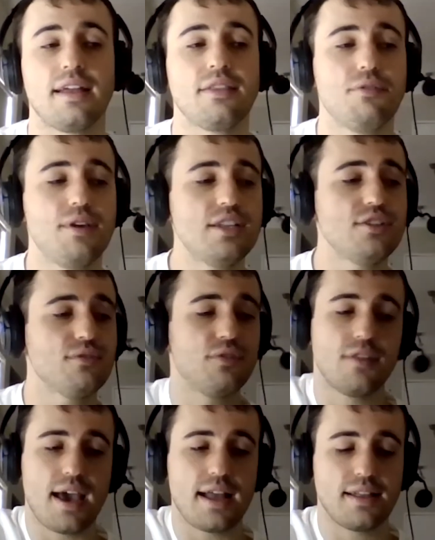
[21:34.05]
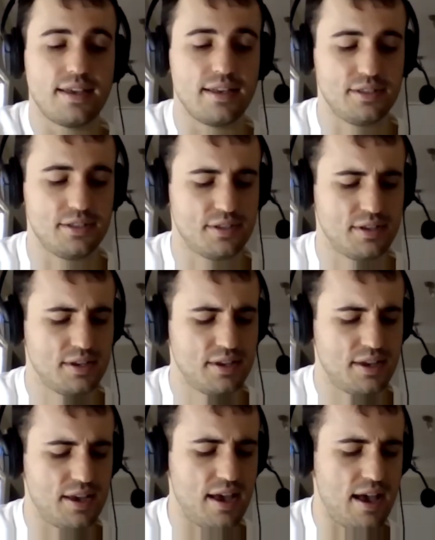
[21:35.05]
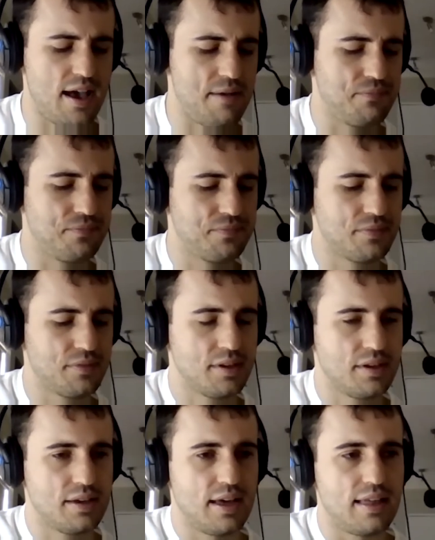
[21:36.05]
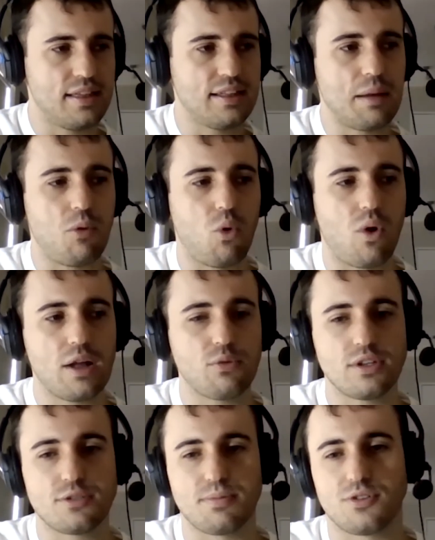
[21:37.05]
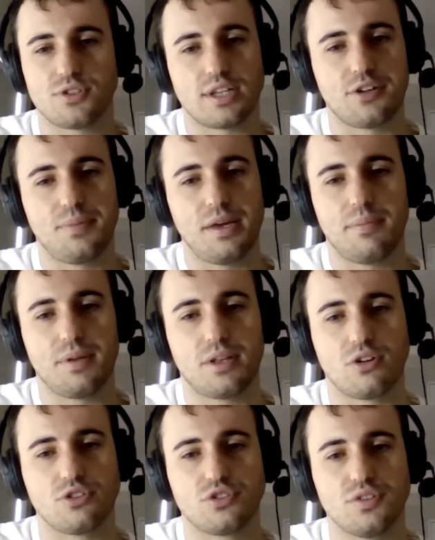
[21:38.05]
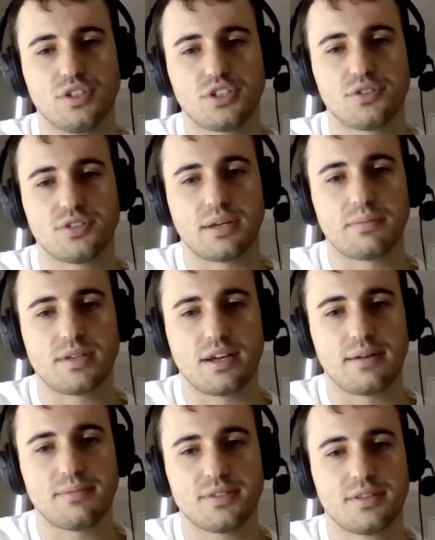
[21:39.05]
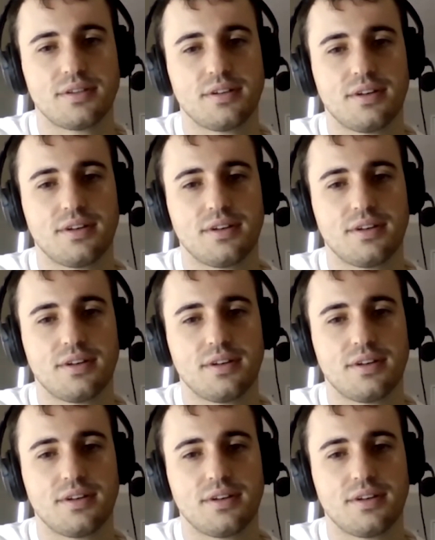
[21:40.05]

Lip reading: And the reason for that is, I think number one was because I could be a bit controversial sometimes,